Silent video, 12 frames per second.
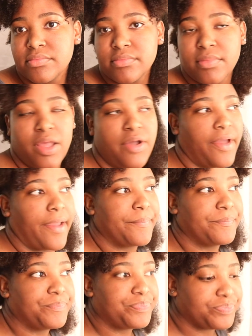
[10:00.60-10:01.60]
Okay.
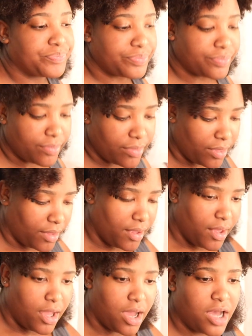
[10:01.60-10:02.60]

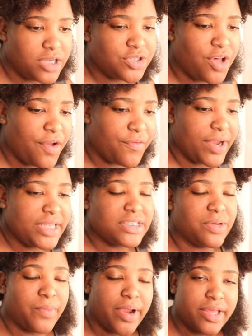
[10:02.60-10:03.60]
Also, I read
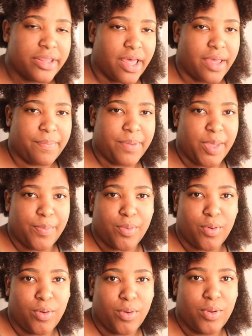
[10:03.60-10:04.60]
somewhere that
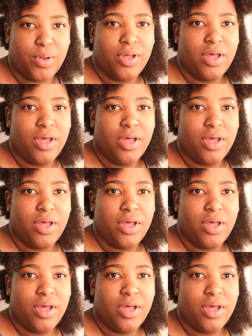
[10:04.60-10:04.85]
people